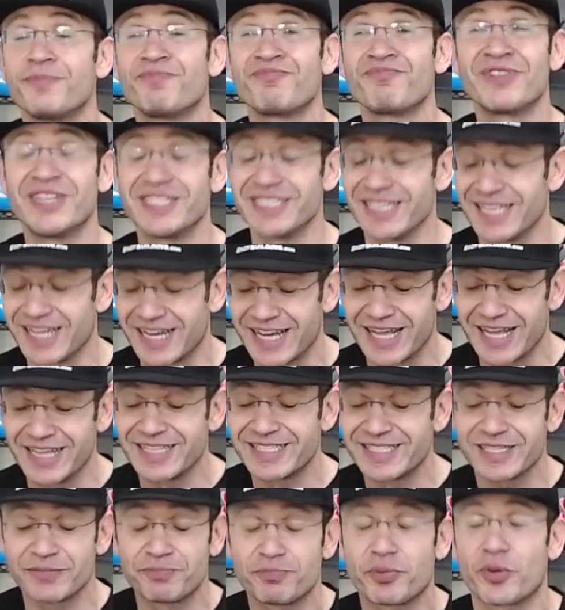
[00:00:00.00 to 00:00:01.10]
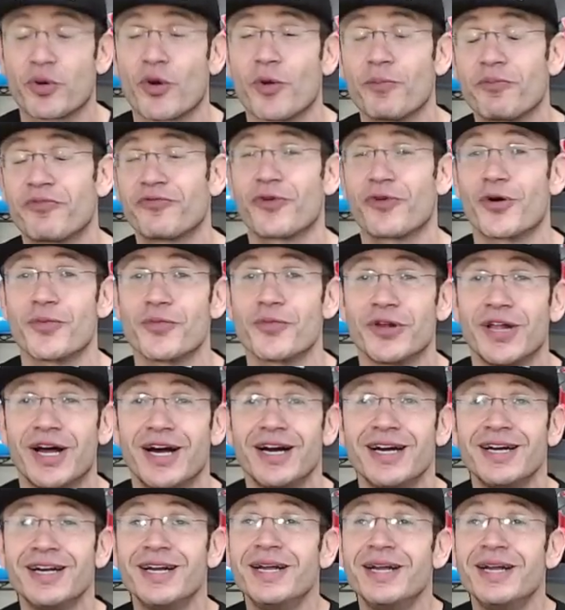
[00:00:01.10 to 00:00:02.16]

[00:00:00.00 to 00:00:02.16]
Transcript: Listen, again, it's a prop formula,